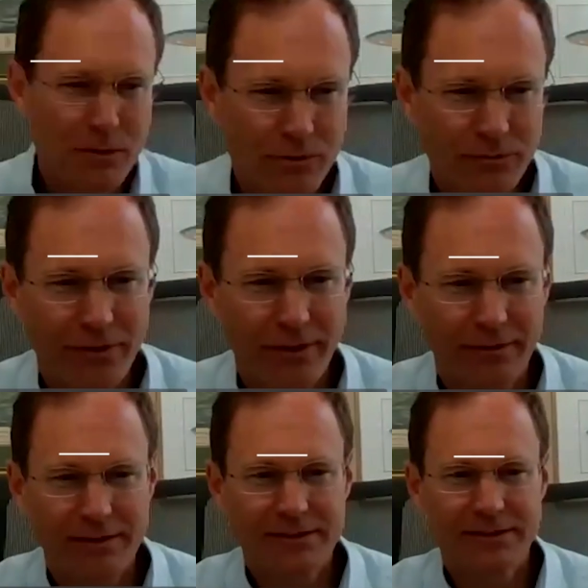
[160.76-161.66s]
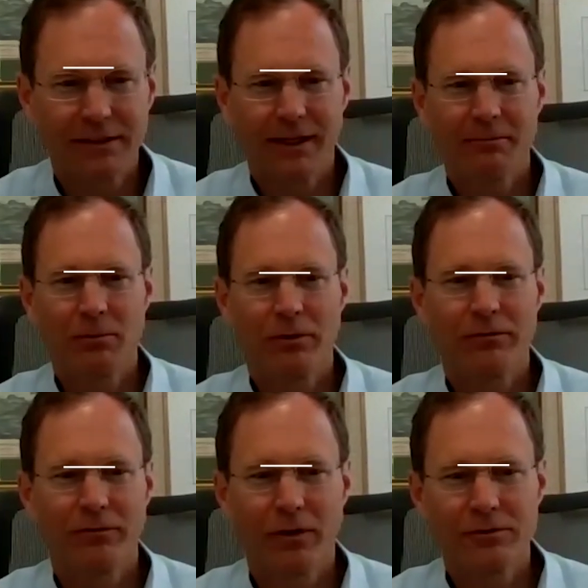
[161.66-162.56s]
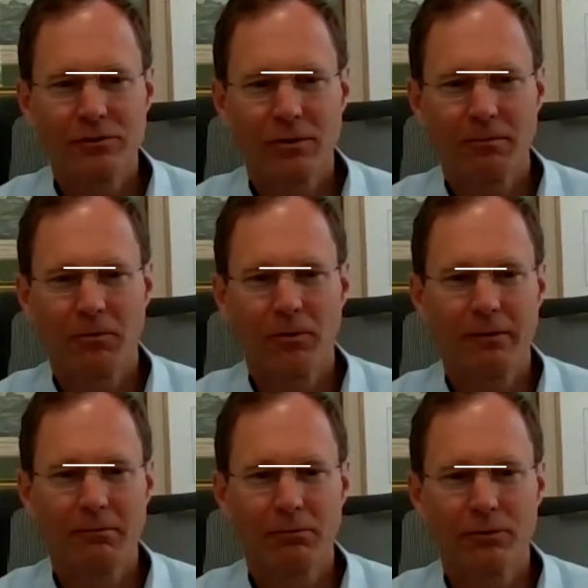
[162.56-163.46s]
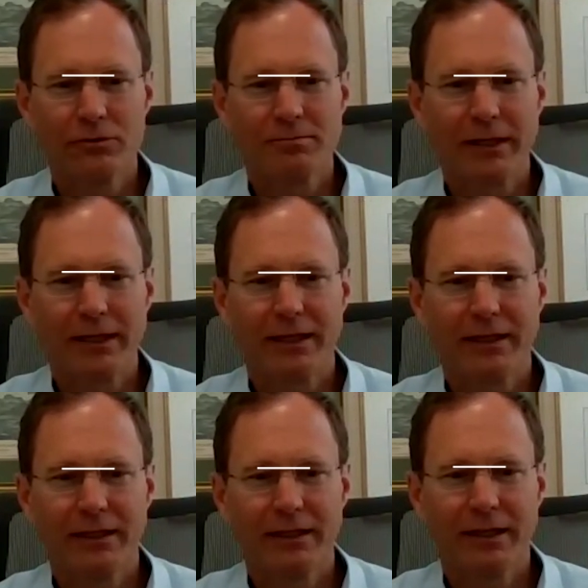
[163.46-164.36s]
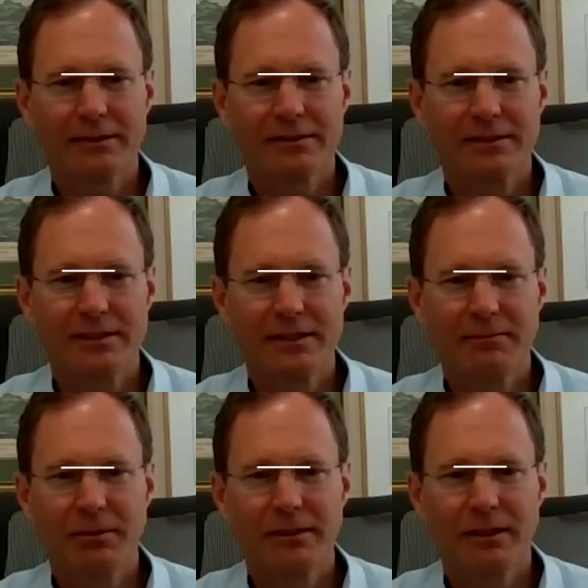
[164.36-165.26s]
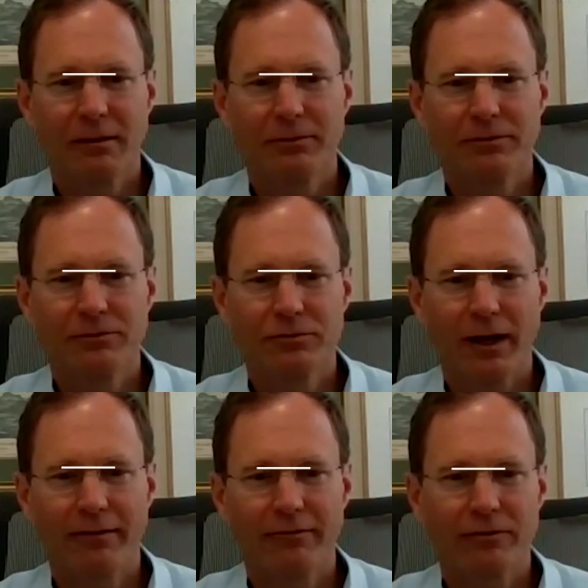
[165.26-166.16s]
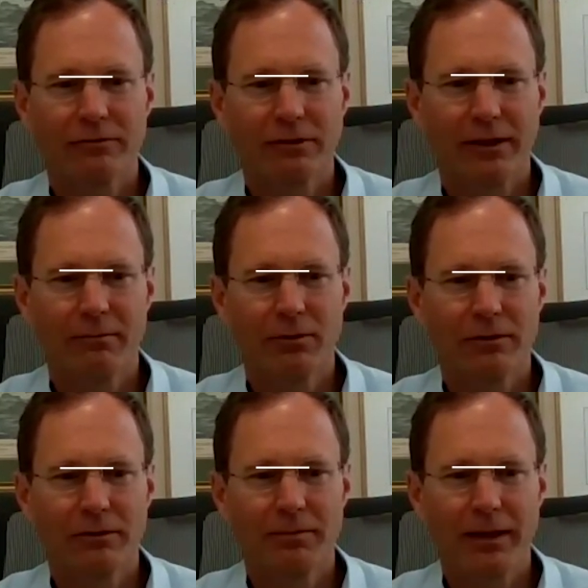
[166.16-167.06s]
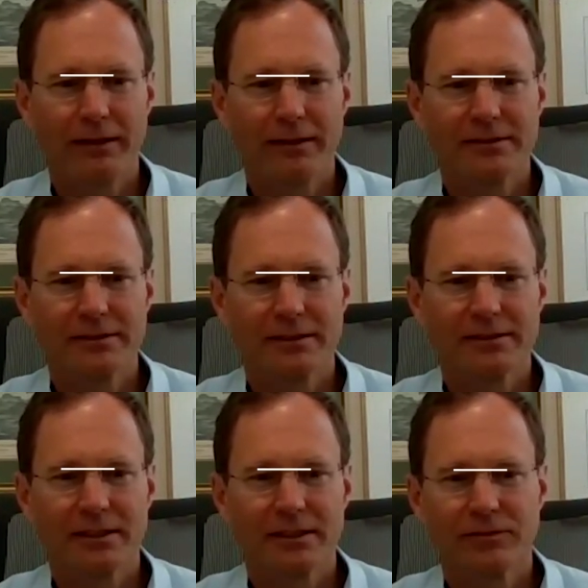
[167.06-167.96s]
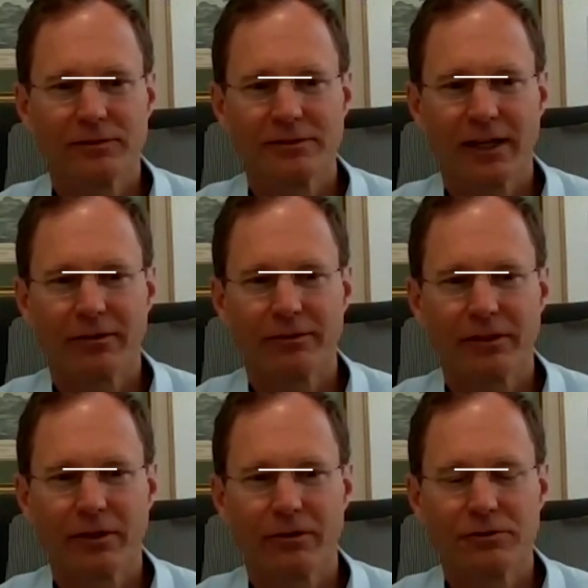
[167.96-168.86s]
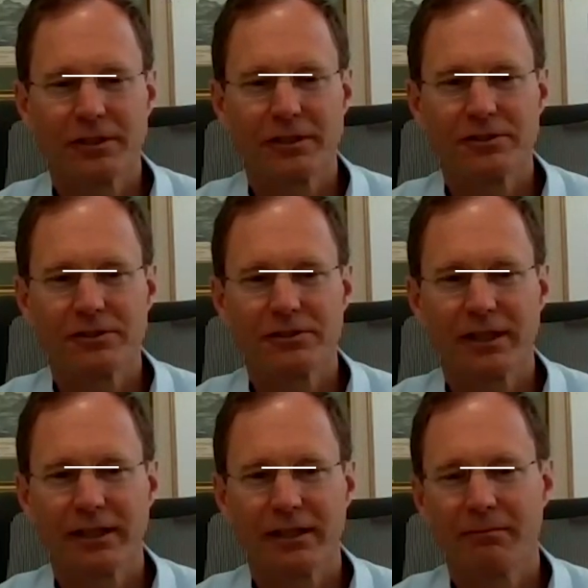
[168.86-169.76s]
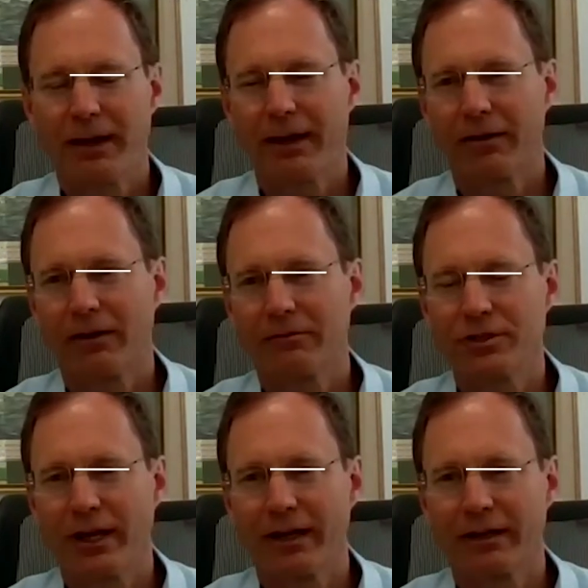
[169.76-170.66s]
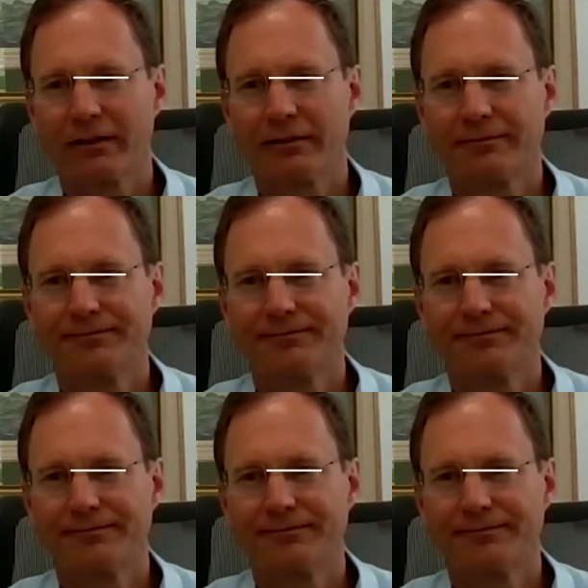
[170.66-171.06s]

move that the select board vote to appoint Bruce McKee as the DPW driver laborer pending successful salary negotiations and a background check.